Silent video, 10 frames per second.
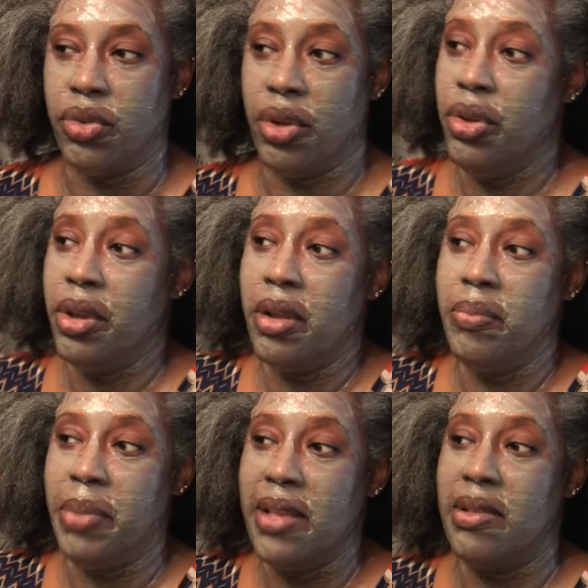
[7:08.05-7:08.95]
So you
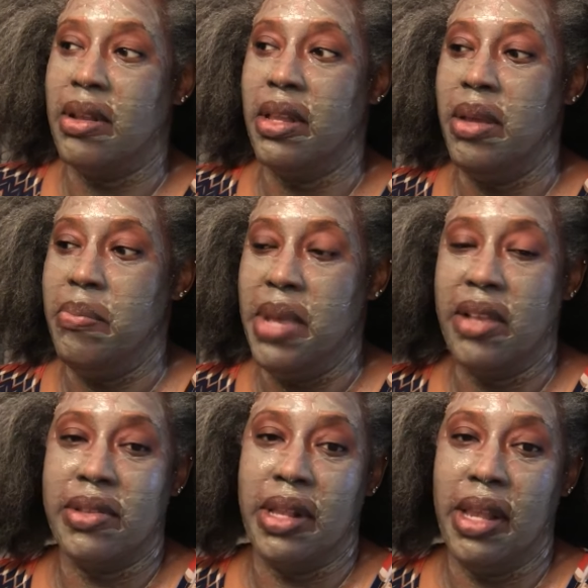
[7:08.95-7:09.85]
can basically
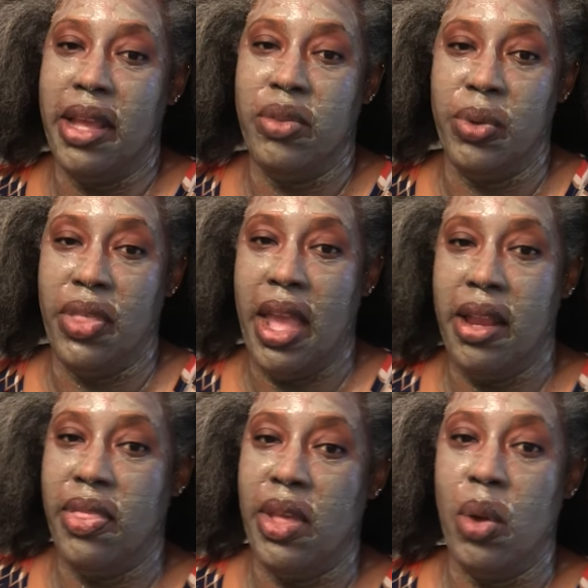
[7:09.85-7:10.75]
mix clays with
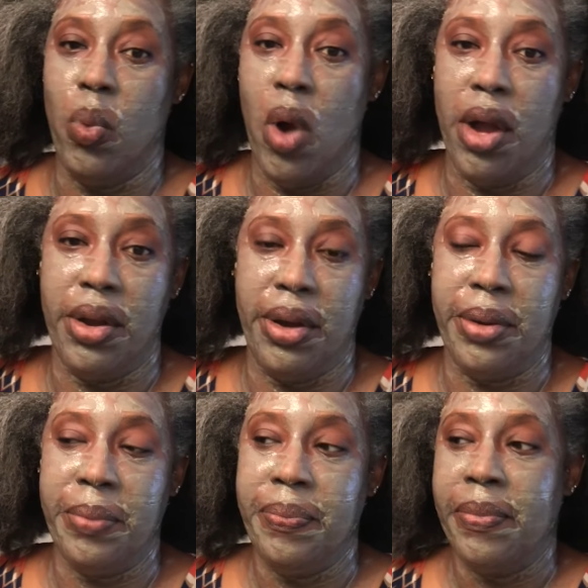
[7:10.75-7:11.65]
anything, water,